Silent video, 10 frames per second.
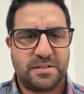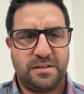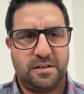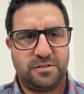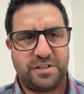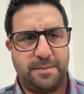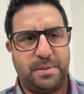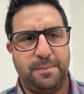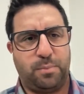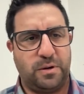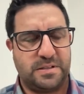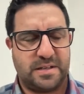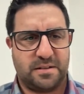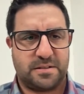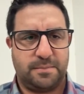JP points
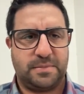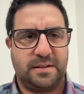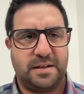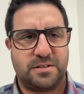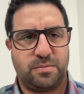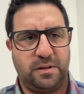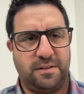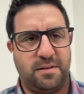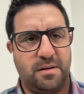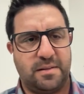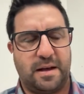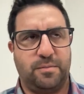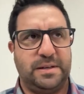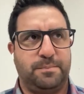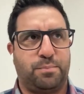out something that
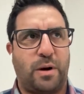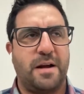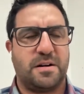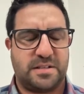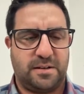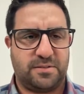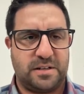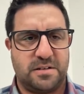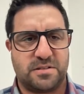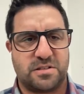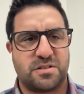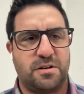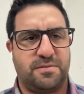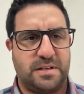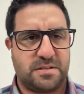we pride ourselves in is the
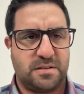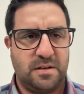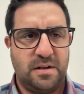service.